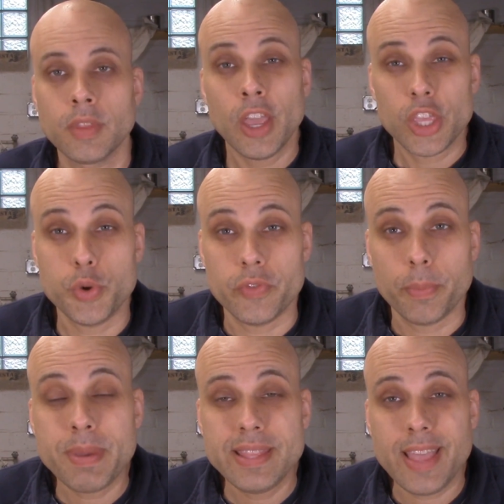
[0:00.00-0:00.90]
You can
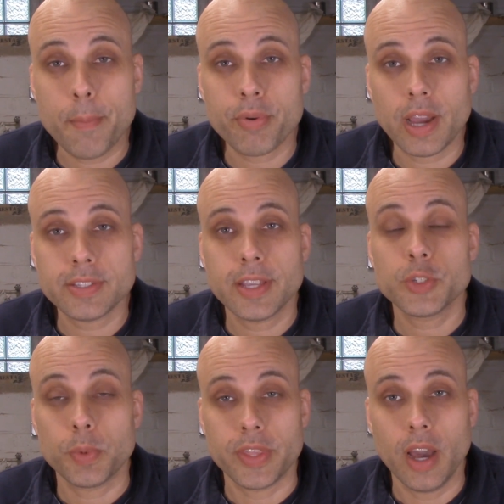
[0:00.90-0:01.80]
repeat that
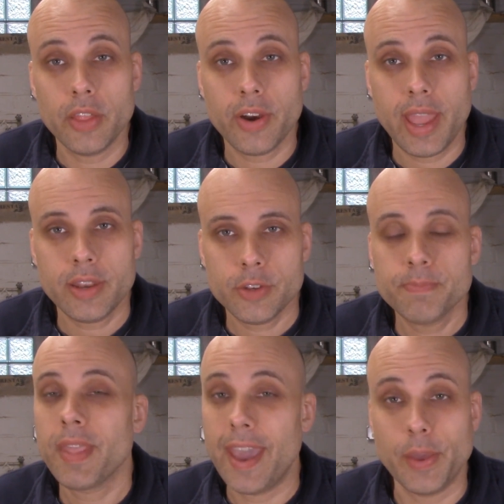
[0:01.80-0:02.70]
process with the other end,
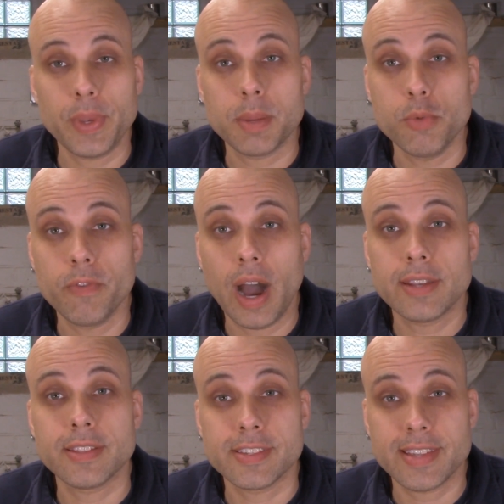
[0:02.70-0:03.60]
and then we can move
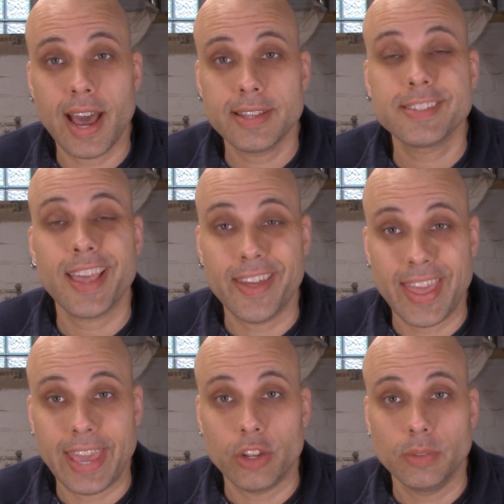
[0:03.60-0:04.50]
on to the sides and the
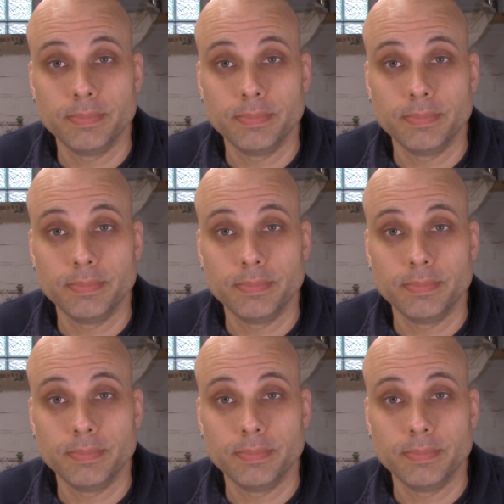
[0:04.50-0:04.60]
handle.